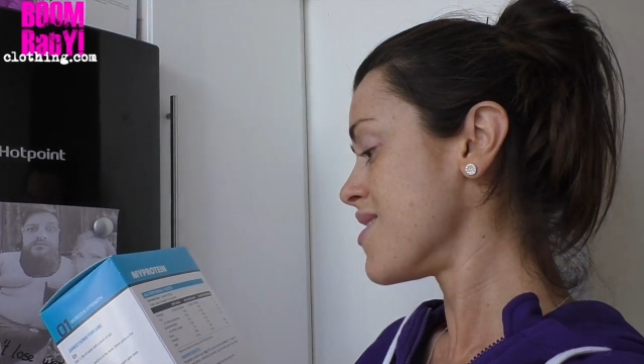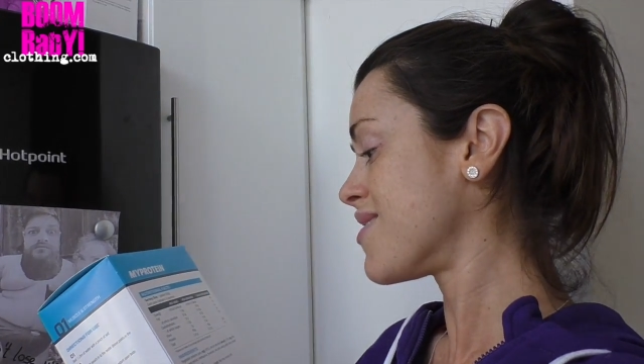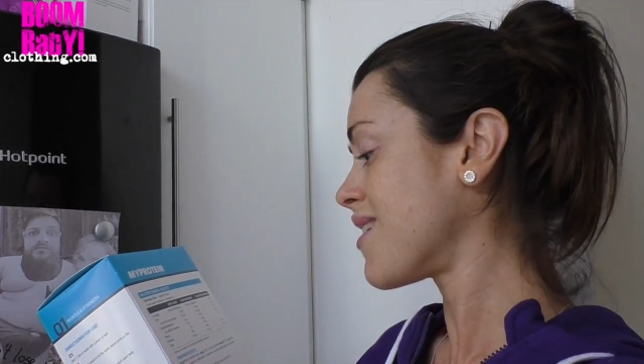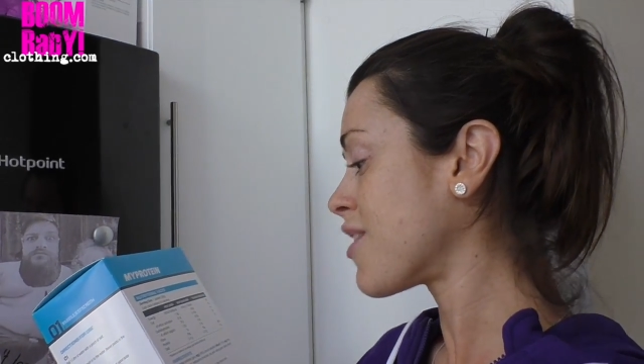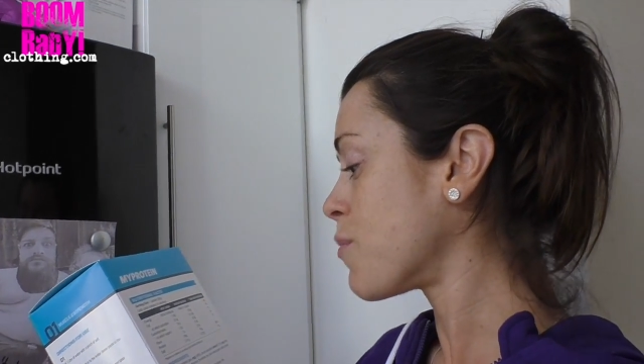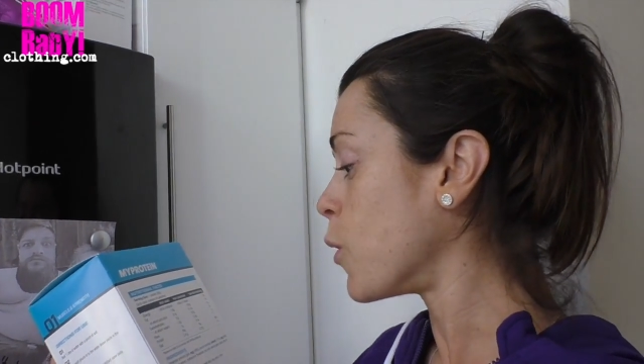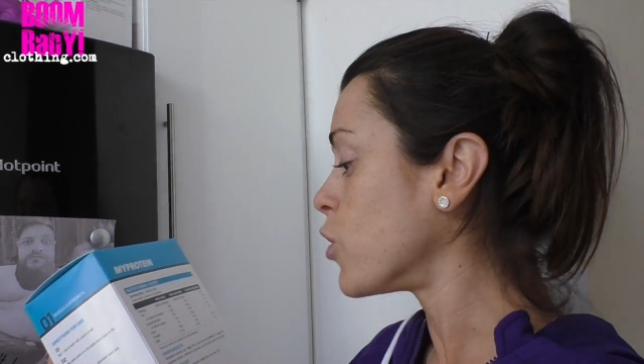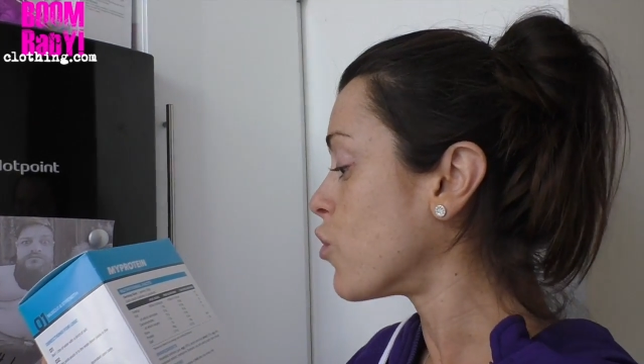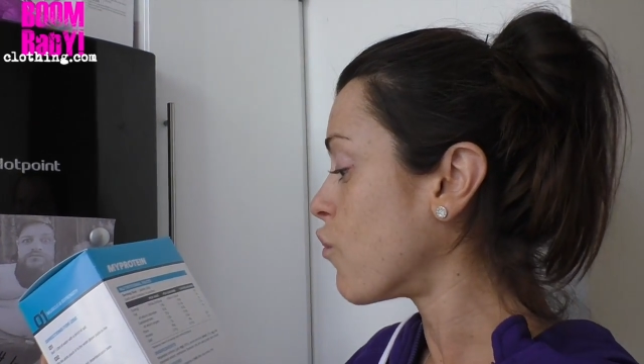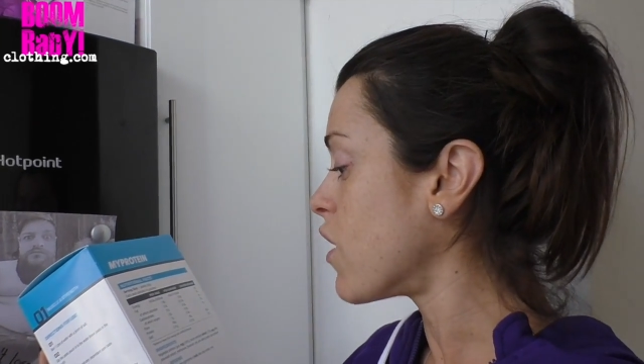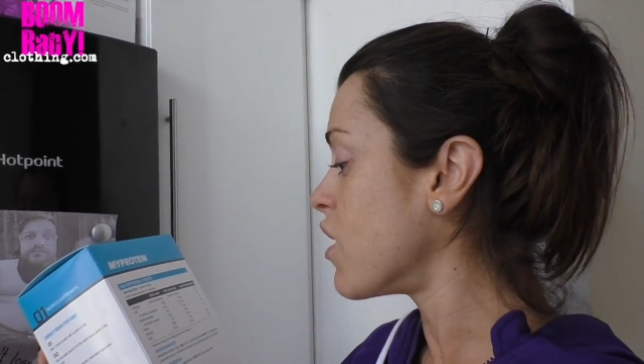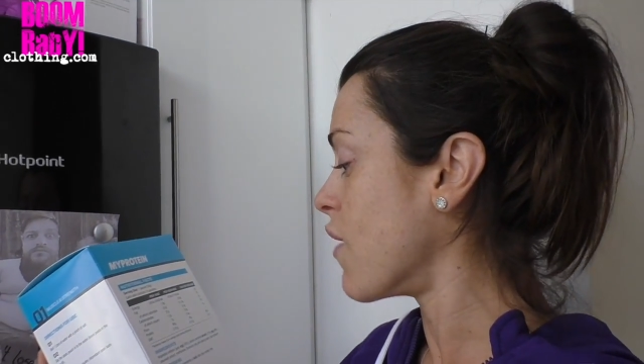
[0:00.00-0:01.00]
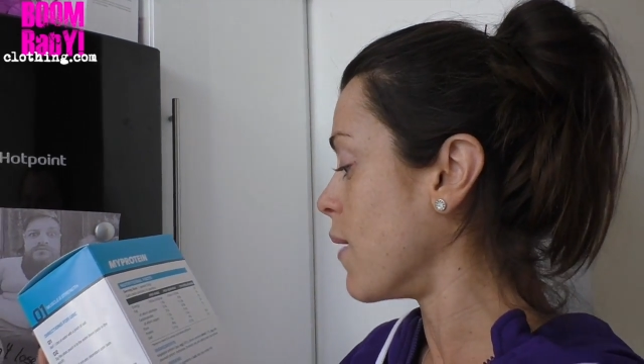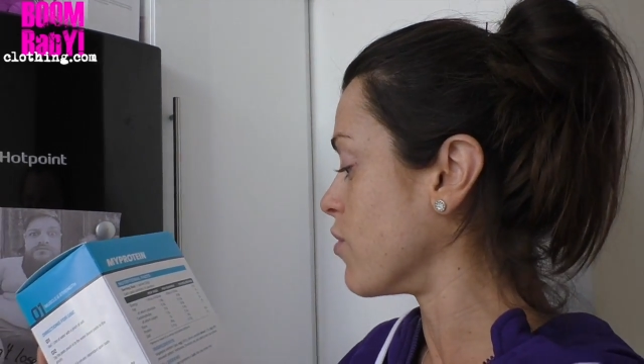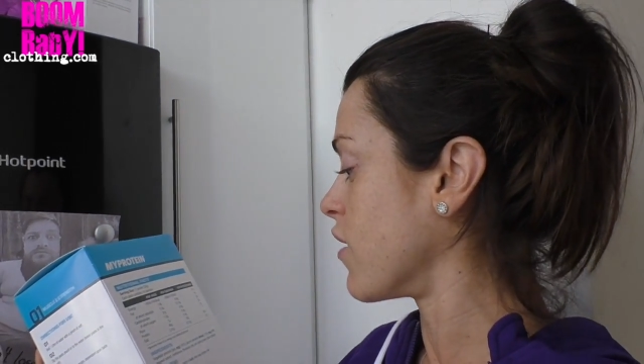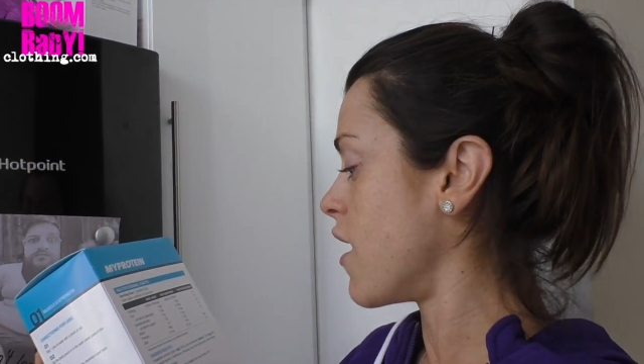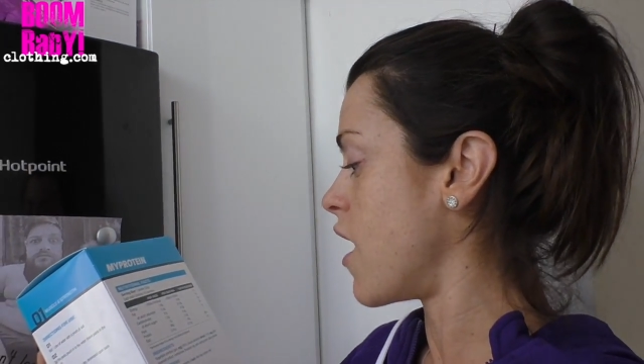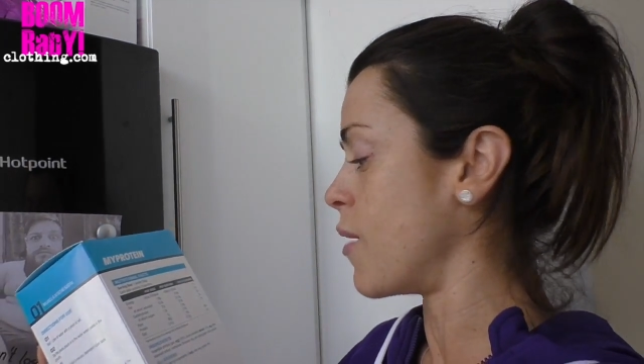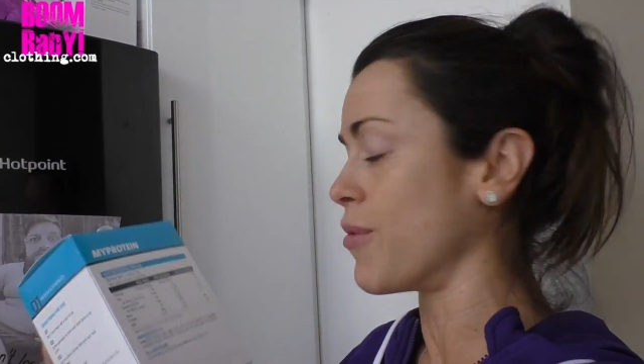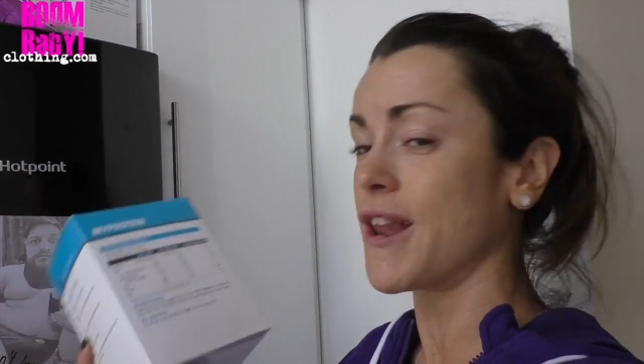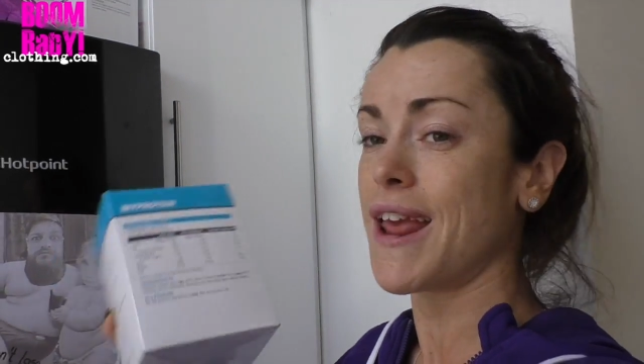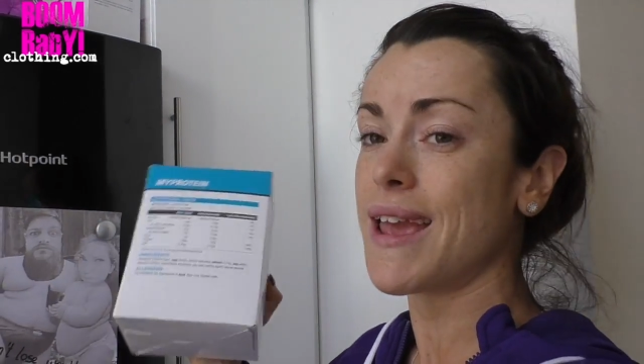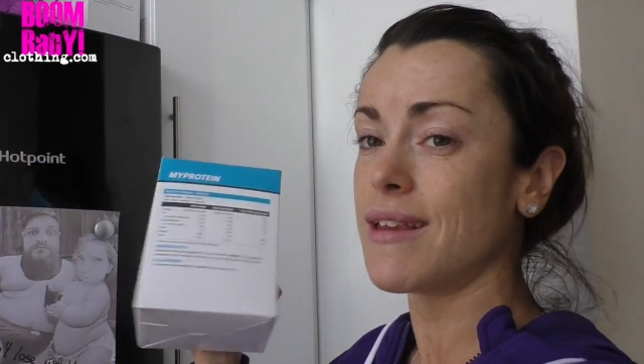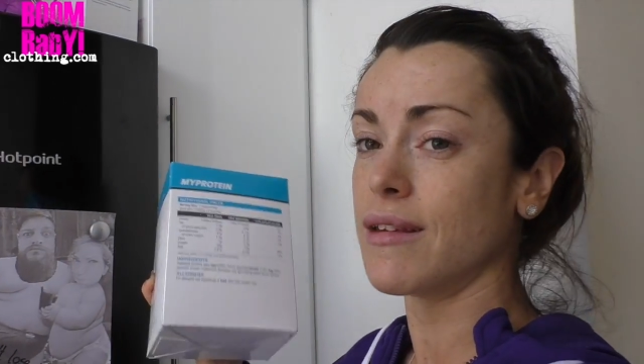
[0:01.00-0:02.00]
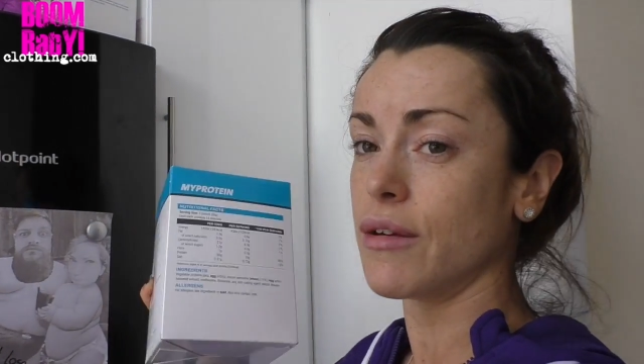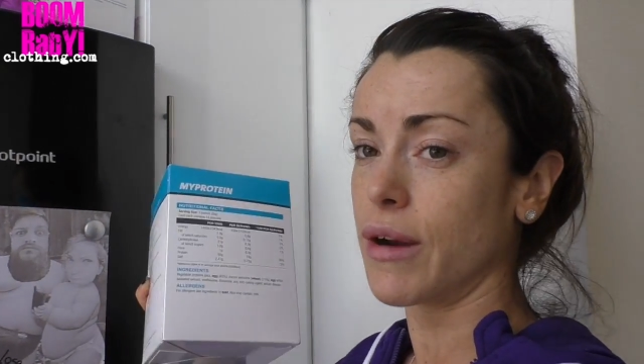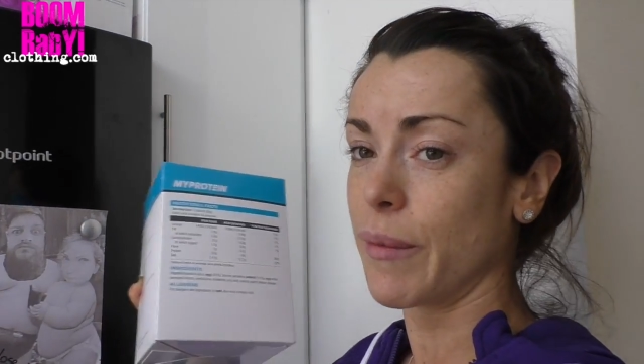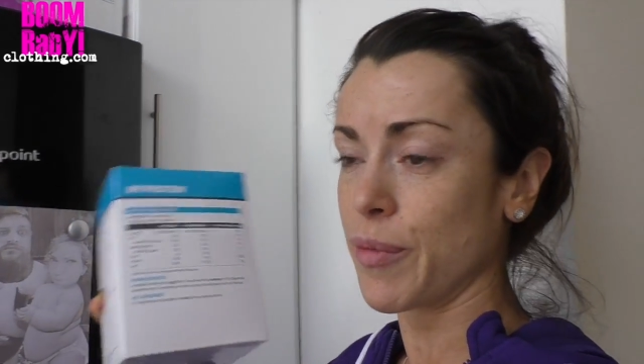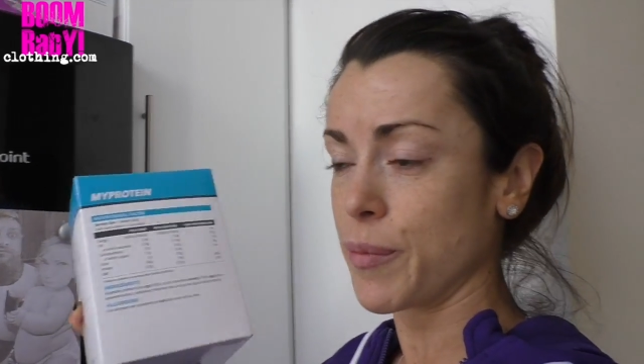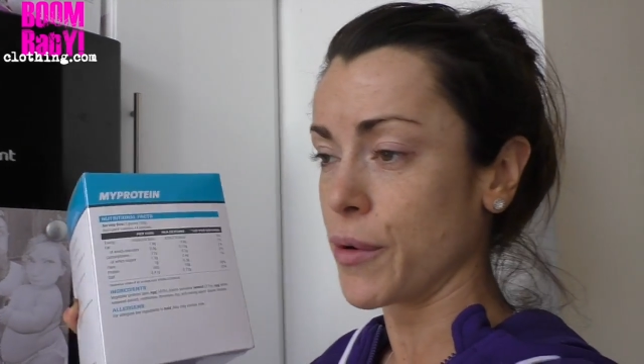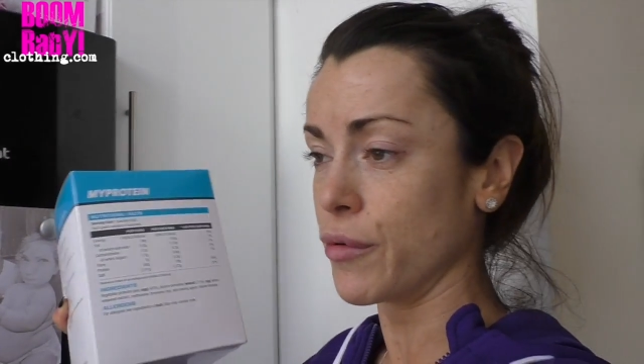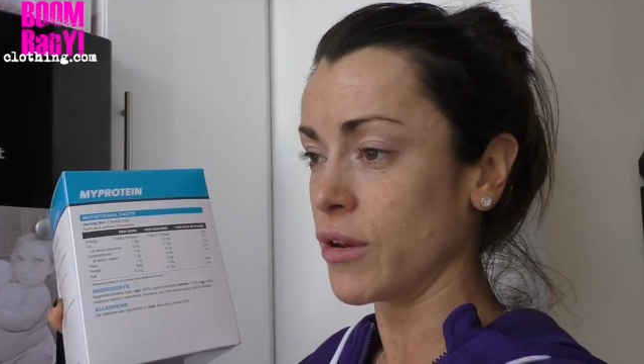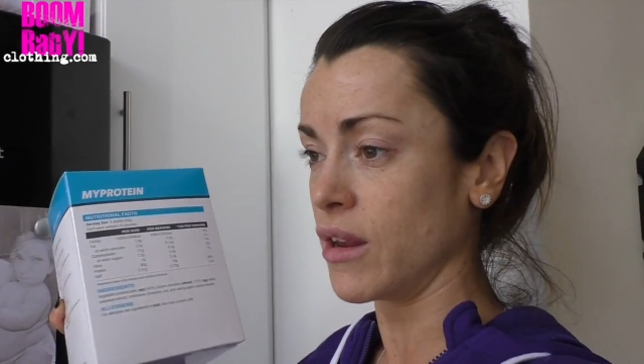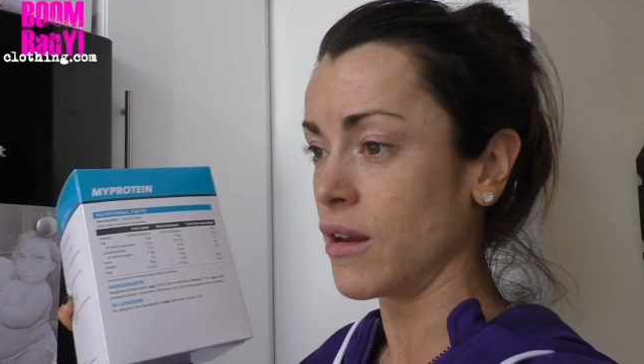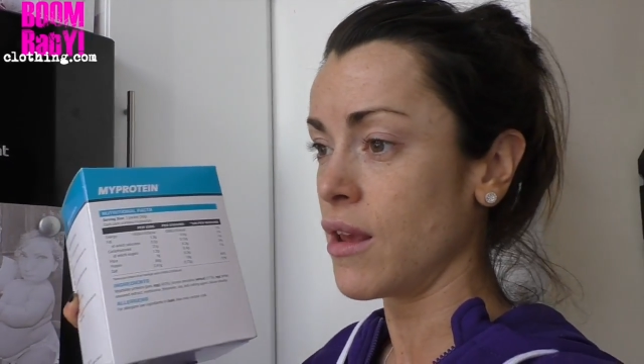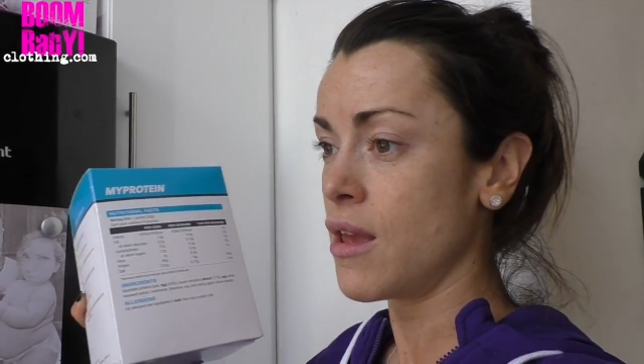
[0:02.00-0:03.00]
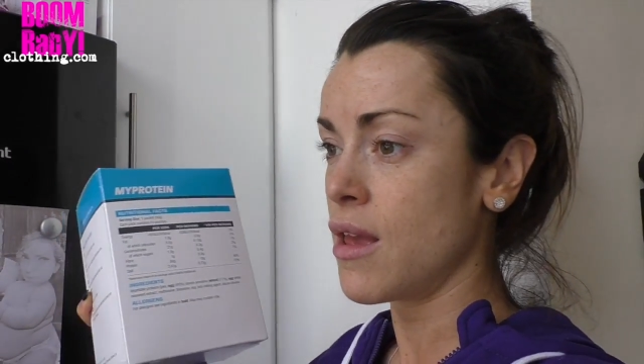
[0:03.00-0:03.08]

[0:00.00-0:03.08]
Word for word: 6.3 grams of carbs, and 18 grams of protein.